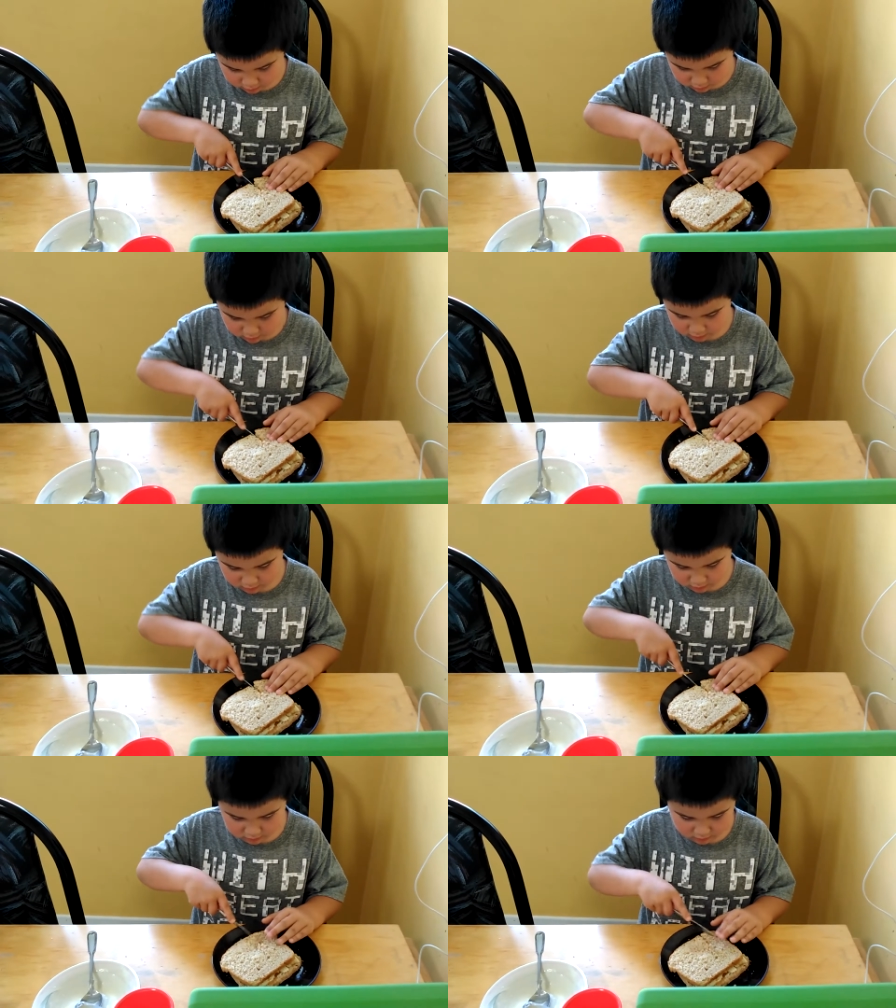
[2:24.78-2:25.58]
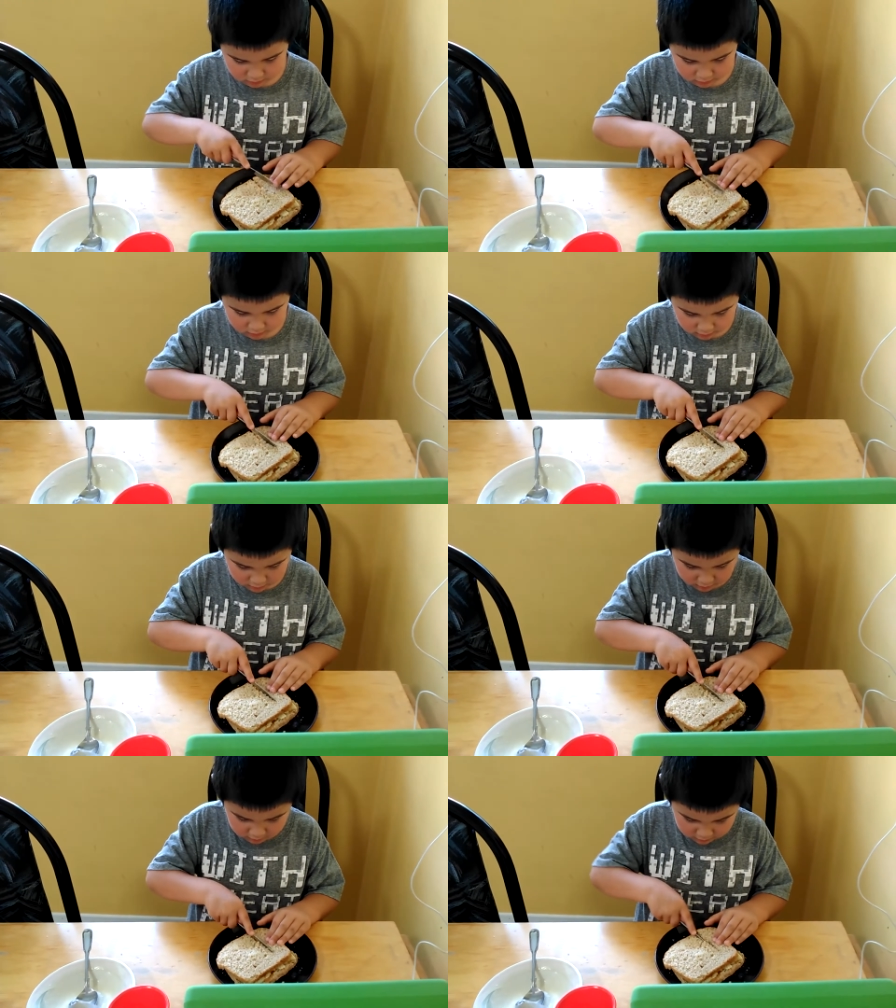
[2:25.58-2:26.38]
it look like peanut butter?
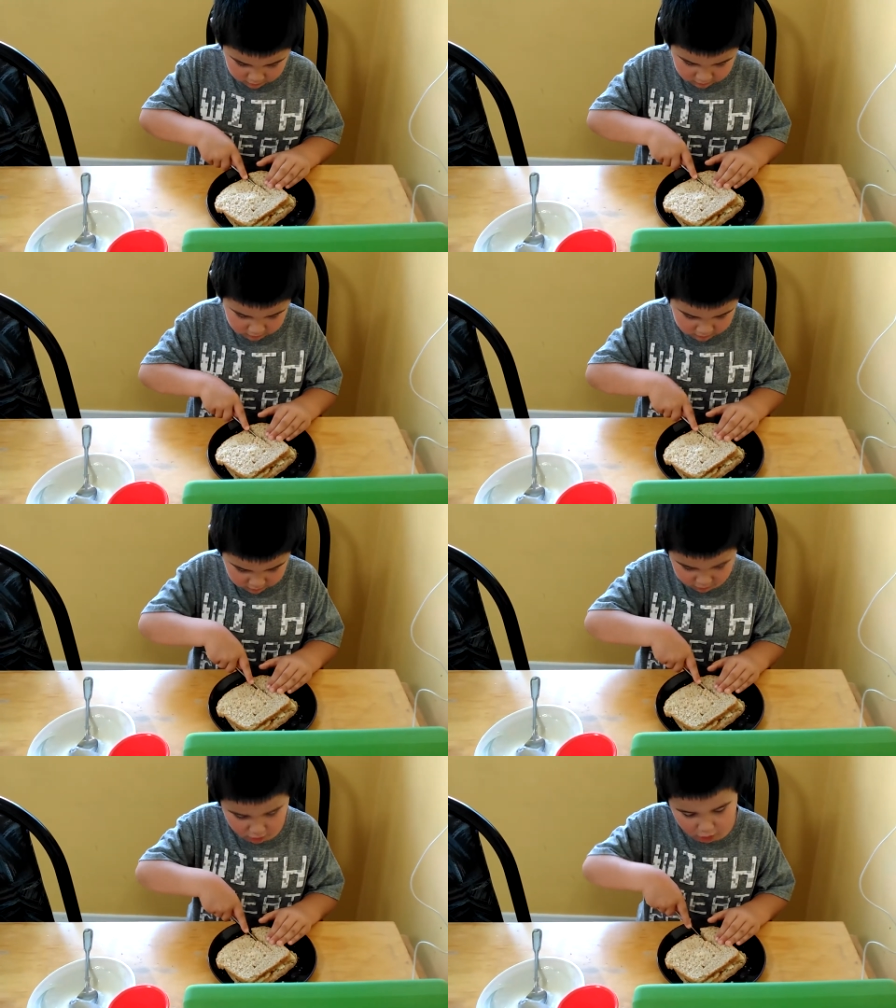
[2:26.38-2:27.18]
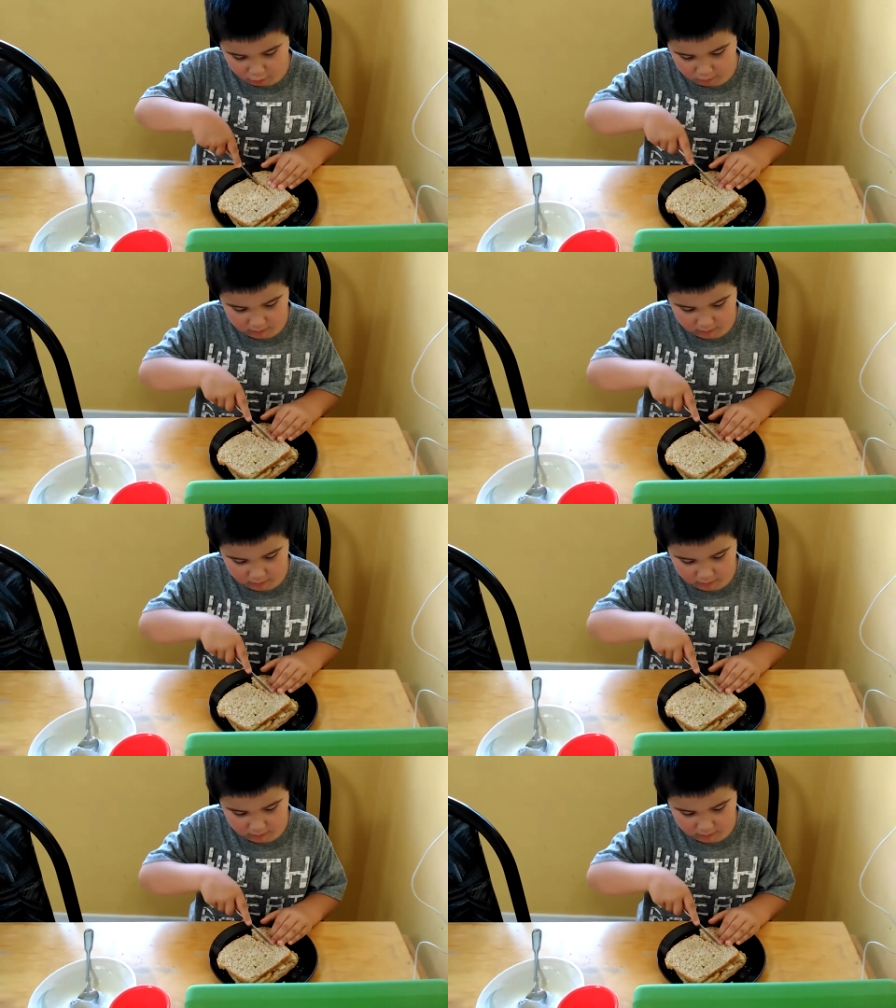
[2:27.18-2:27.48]
No.